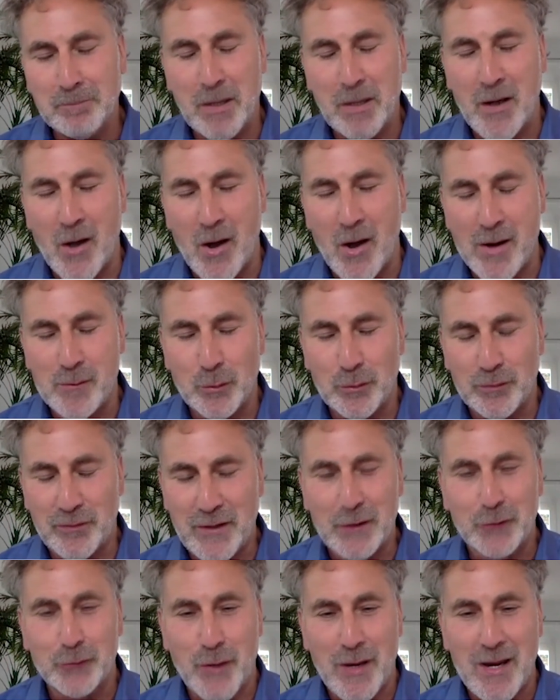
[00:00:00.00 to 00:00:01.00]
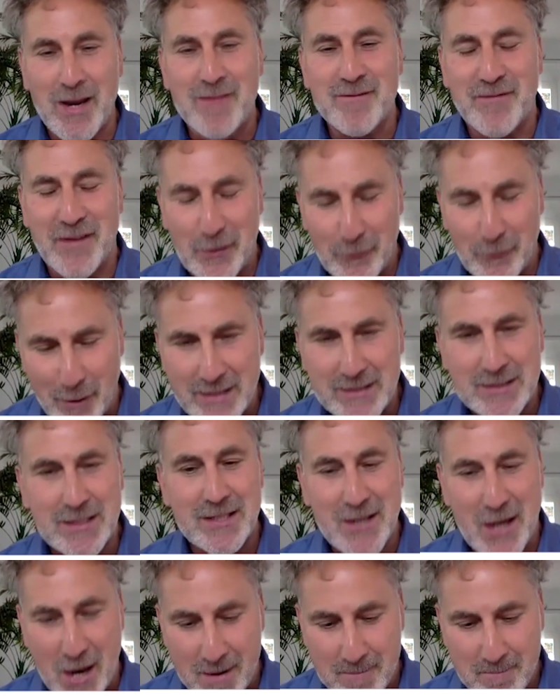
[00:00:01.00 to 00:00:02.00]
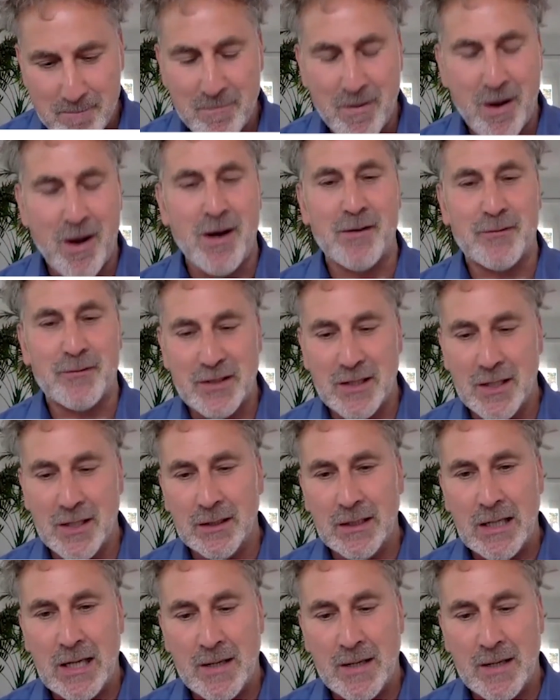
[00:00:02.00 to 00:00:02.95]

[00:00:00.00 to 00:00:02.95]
but I will feel reinvigorated after